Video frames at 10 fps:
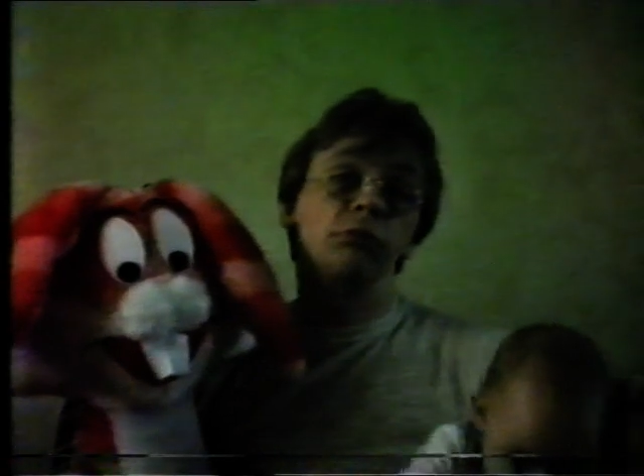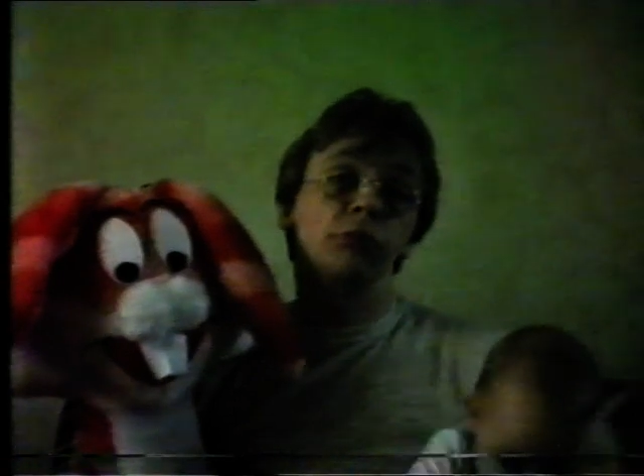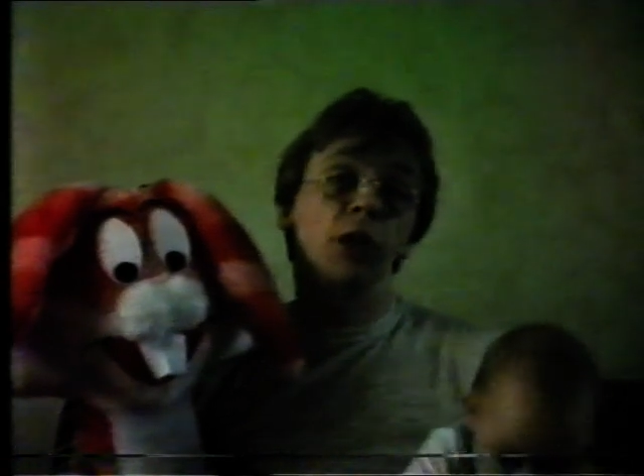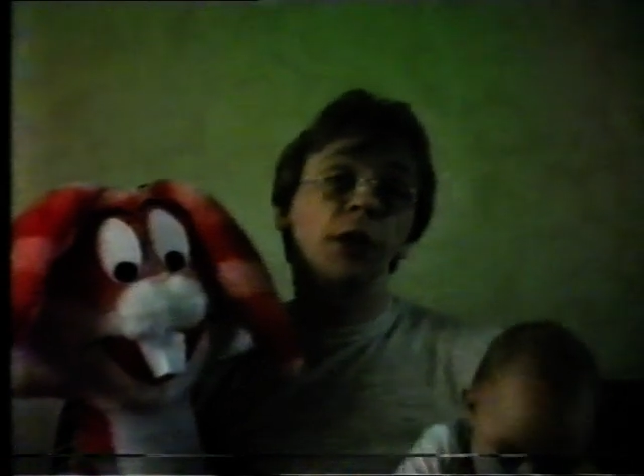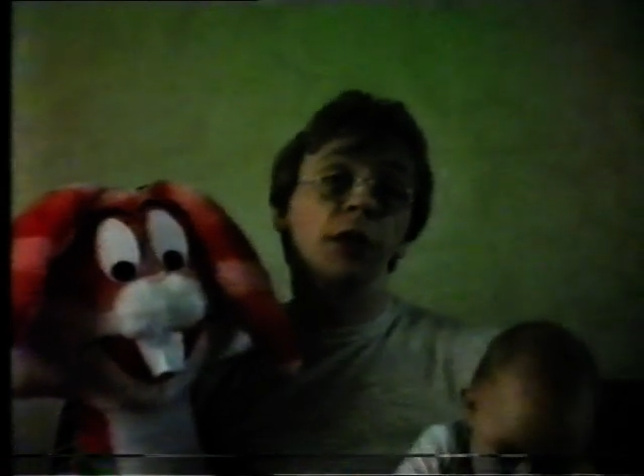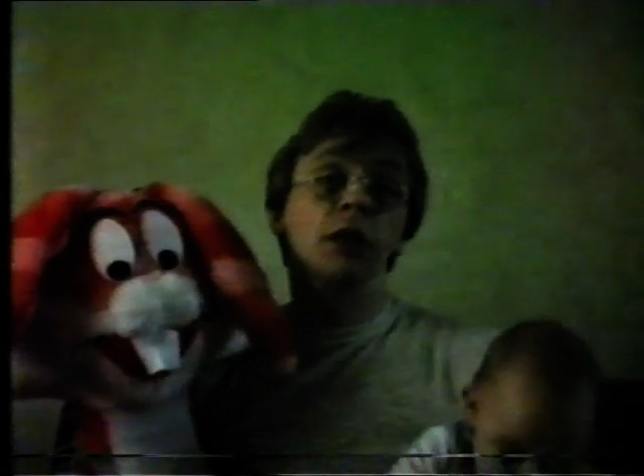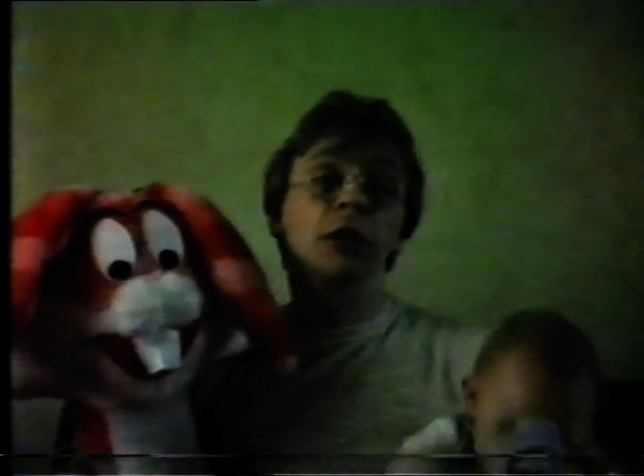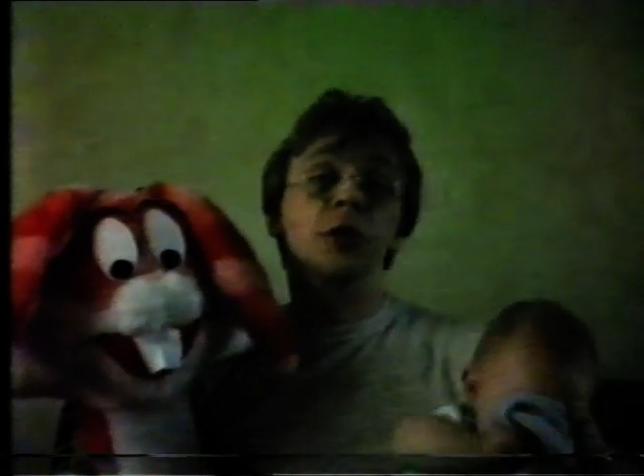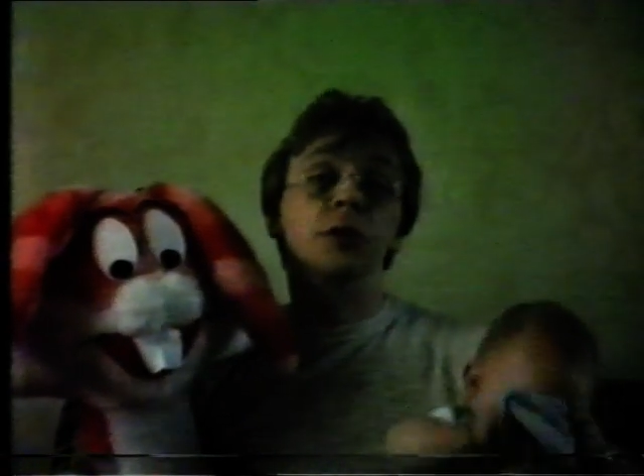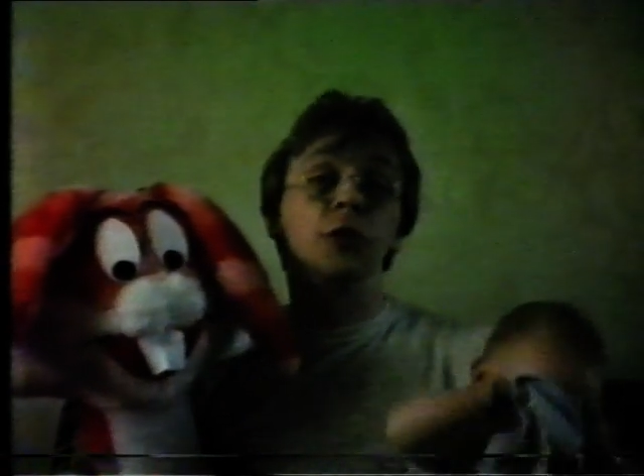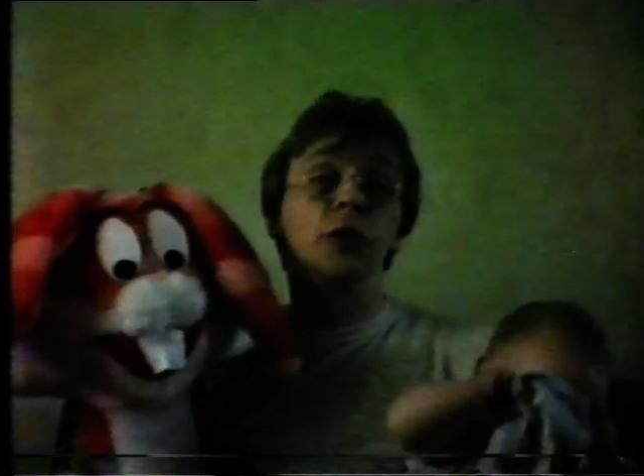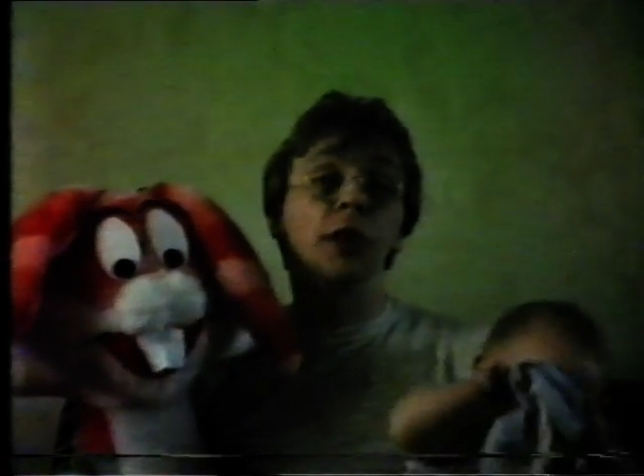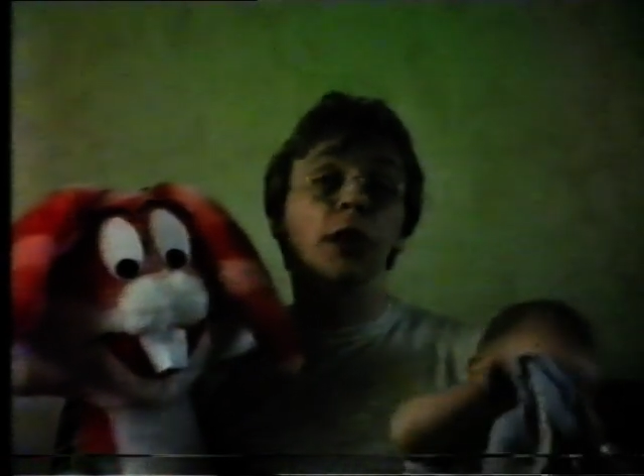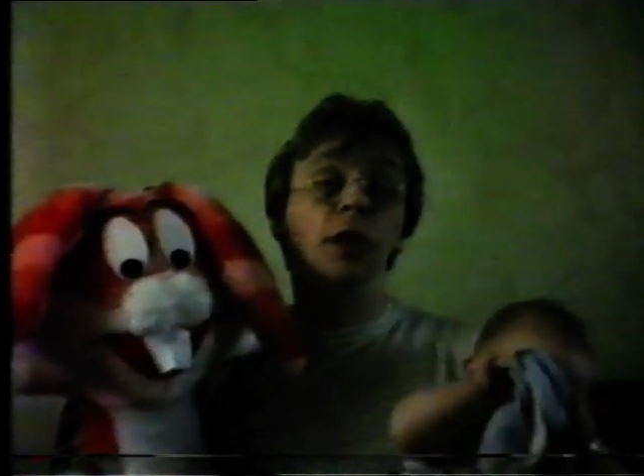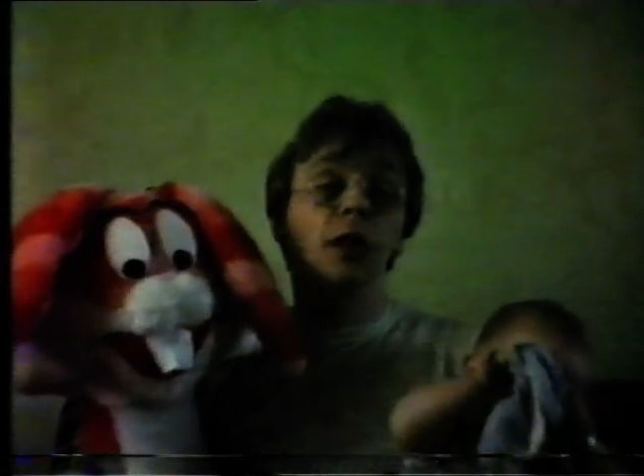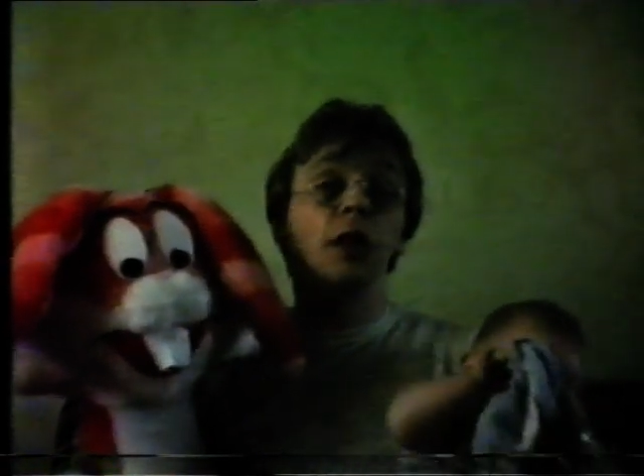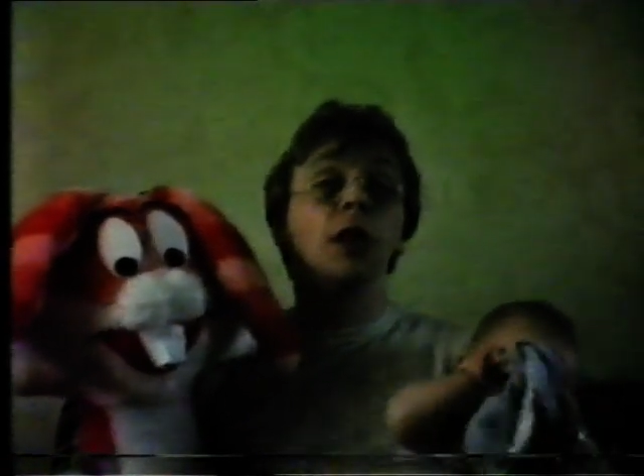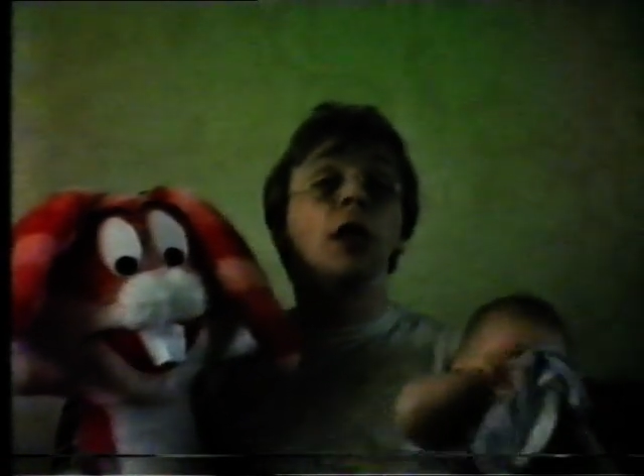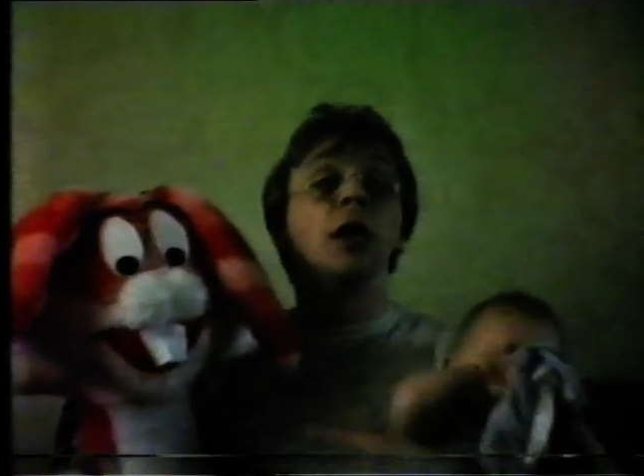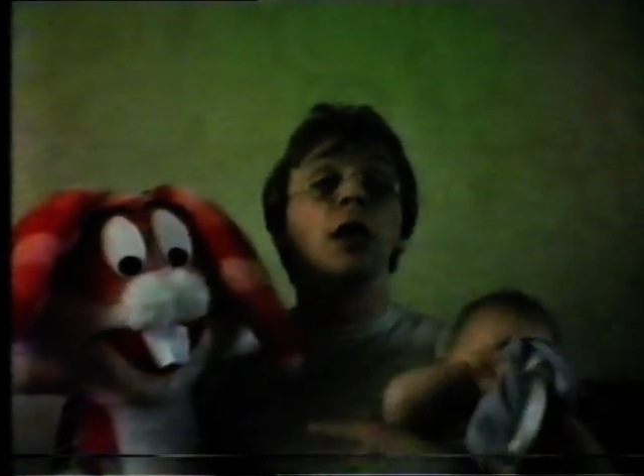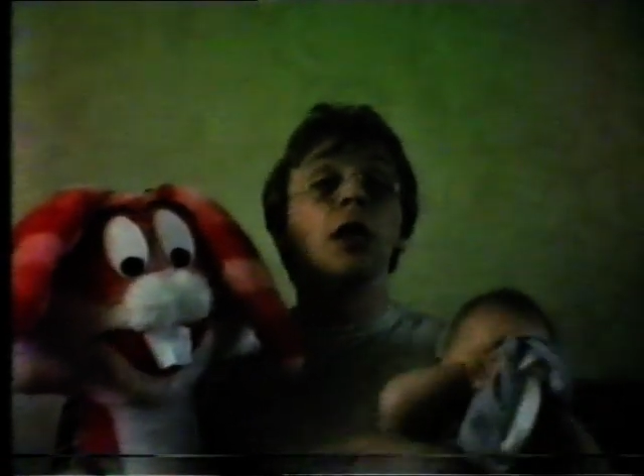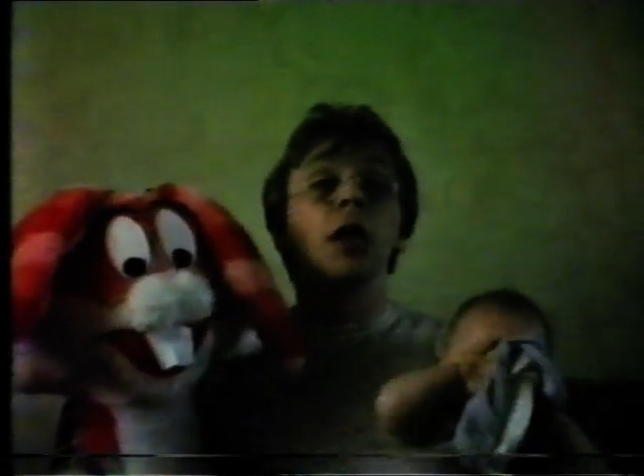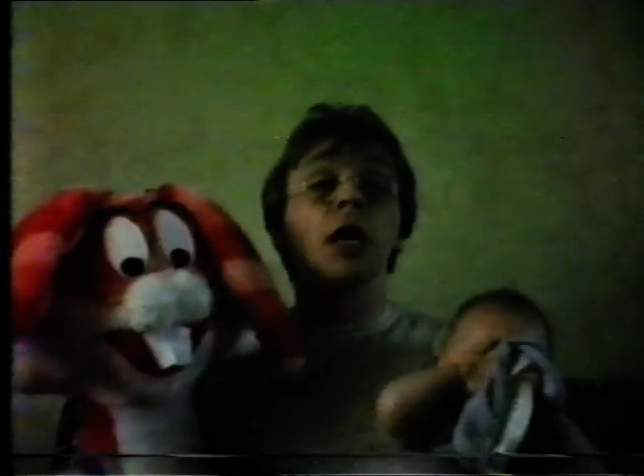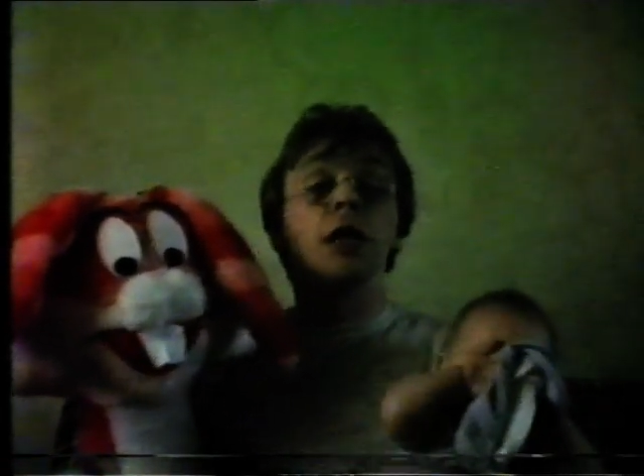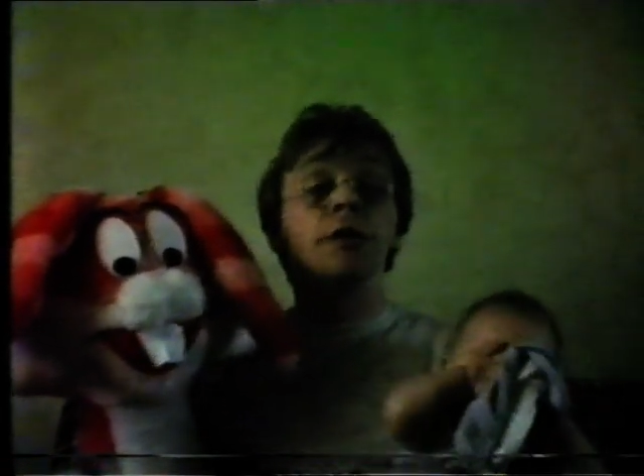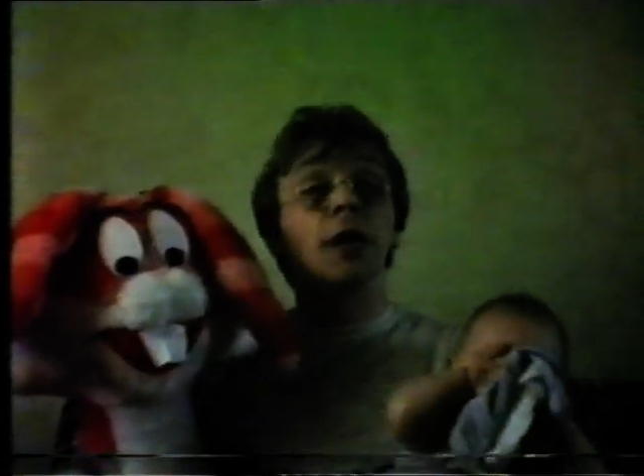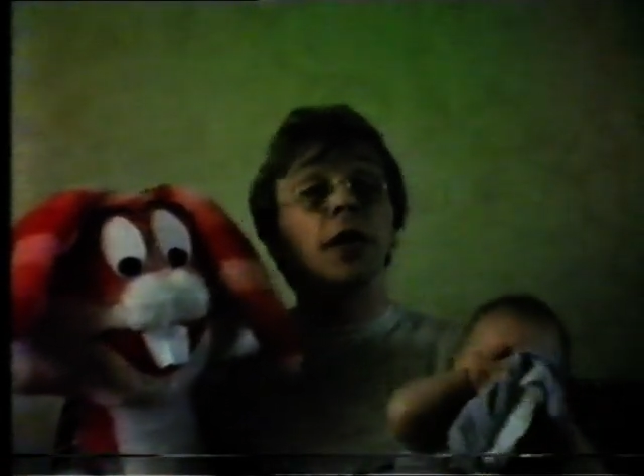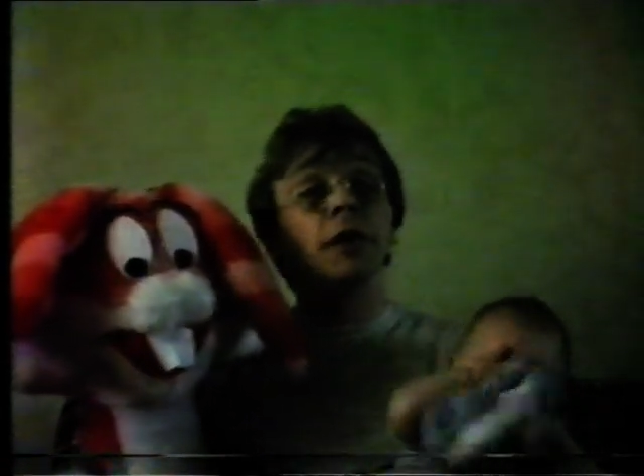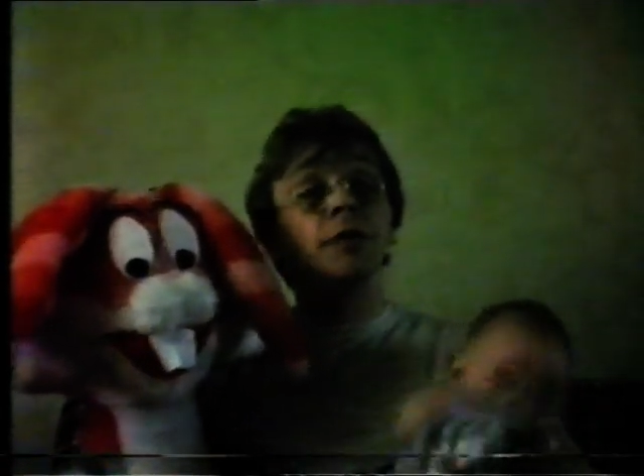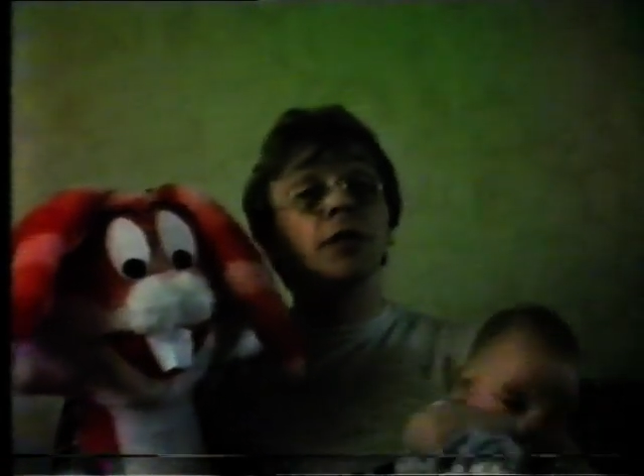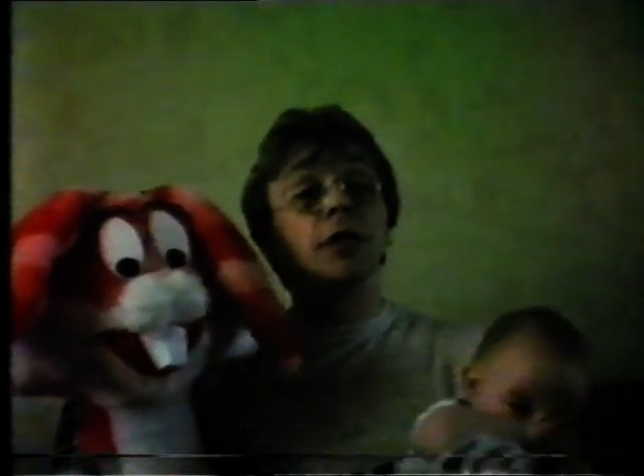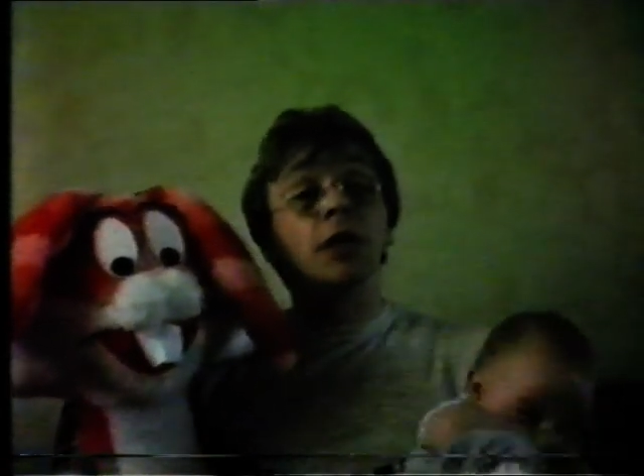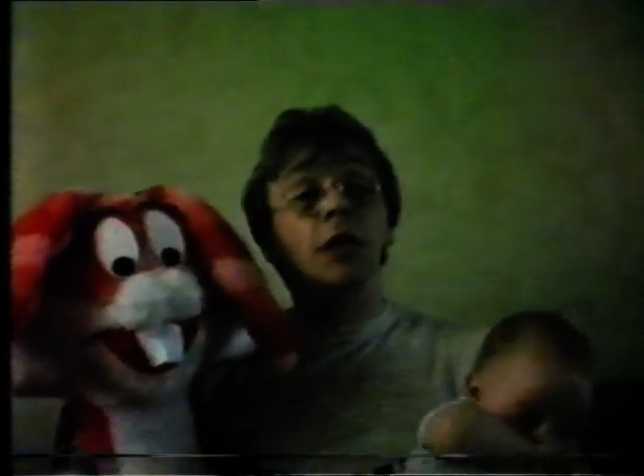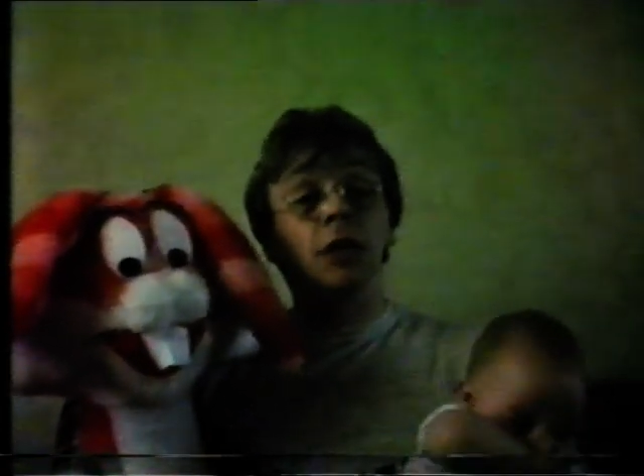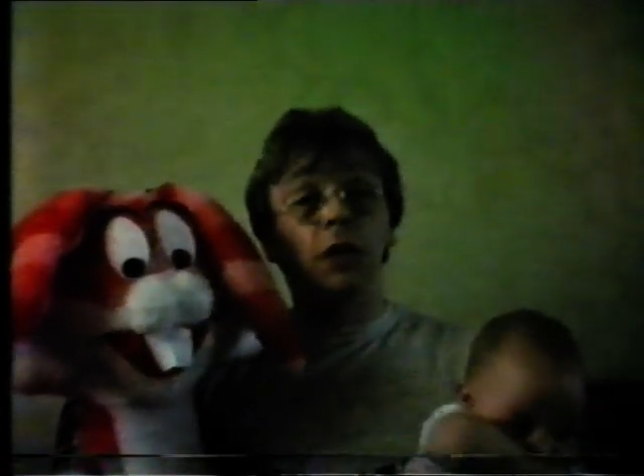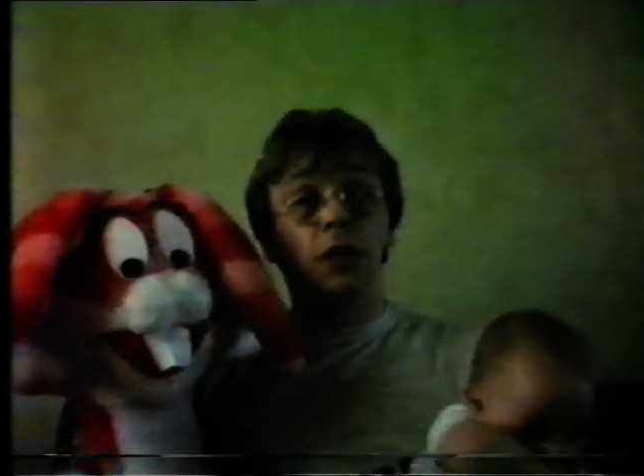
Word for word: nine o'clock this morning and made them tea